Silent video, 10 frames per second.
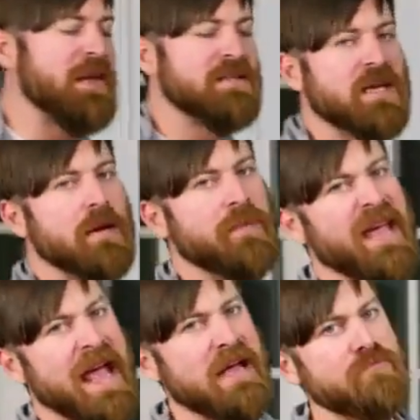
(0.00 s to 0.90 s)
and it's gonna
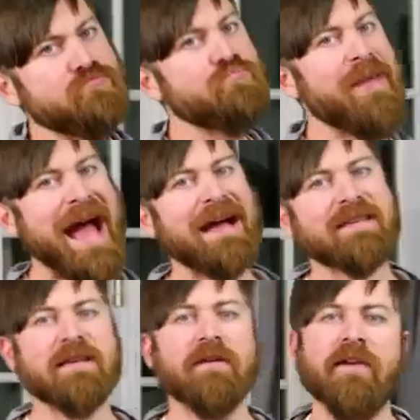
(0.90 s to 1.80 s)
be a
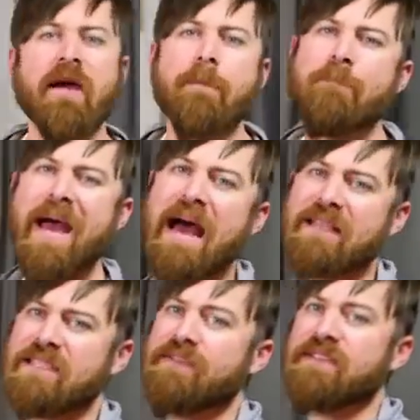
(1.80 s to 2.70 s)
massive,
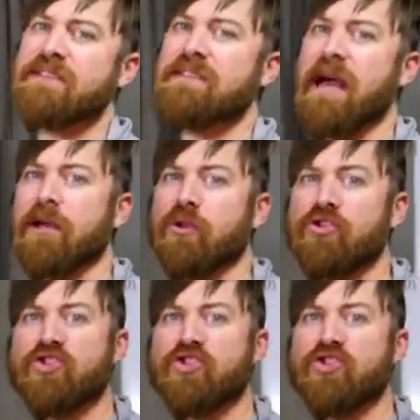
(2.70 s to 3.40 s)
massive societal